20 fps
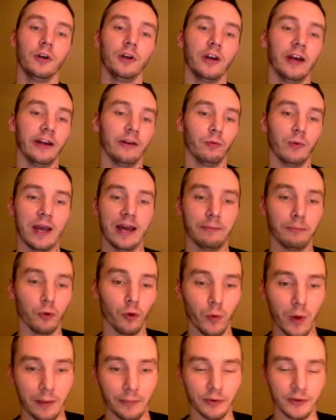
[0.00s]
And if we add more
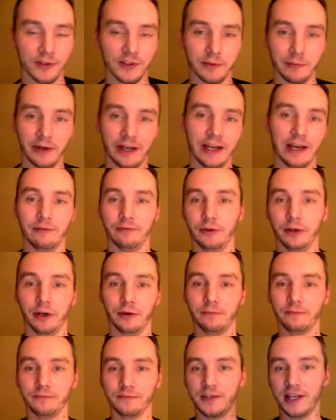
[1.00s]
weapons, he might have you know
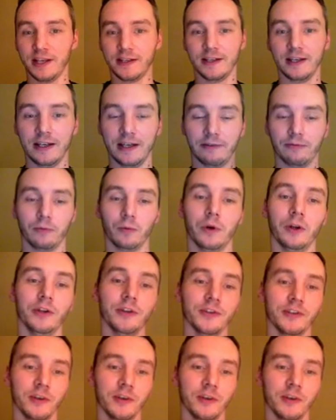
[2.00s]
16 different ones.